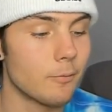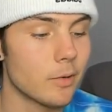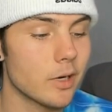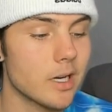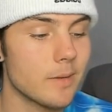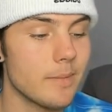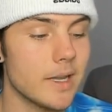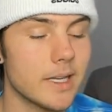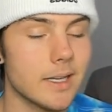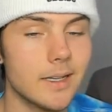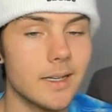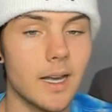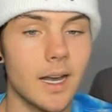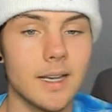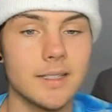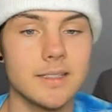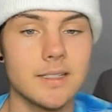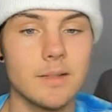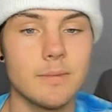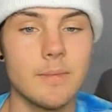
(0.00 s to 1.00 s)
we're gonna make it
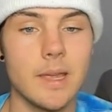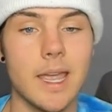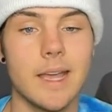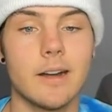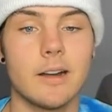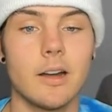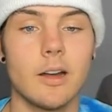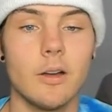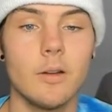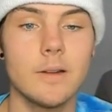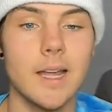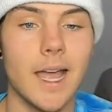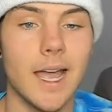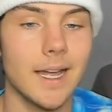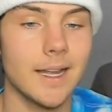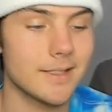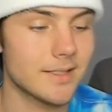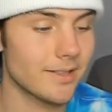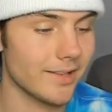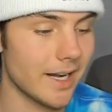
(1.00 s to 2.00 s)
custom and our own
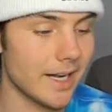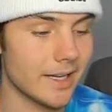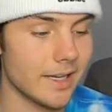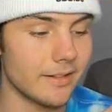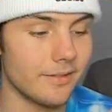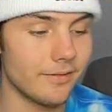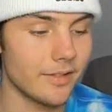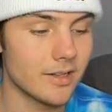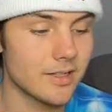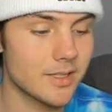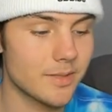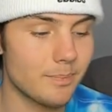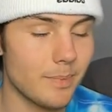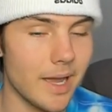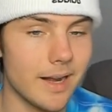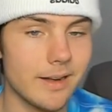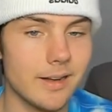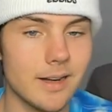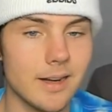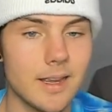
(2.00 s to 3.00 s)
ads so that it converts
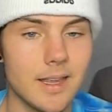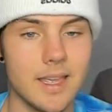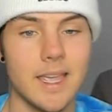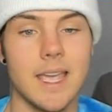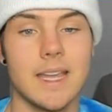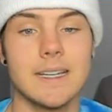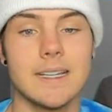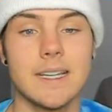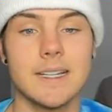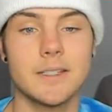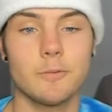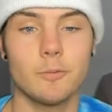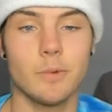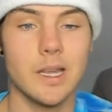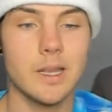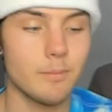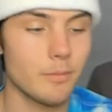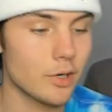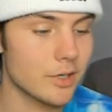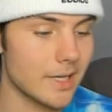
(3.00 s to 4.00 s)
better and gets
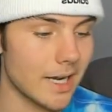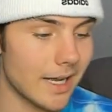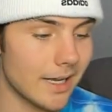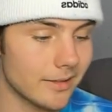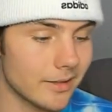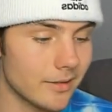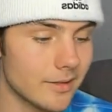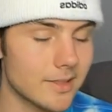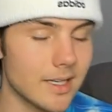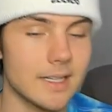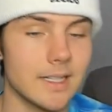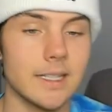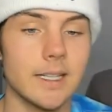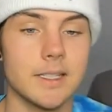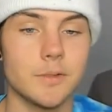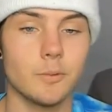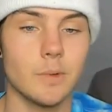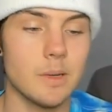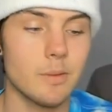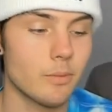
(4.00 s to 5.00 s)
way more downloads and
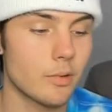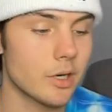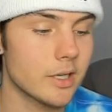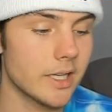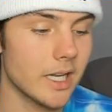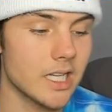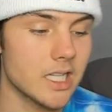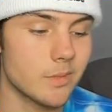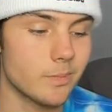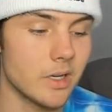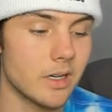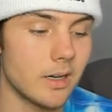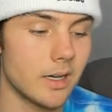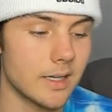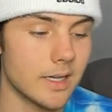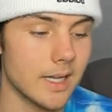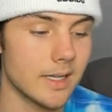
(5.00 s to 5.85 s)
gets way more engagement on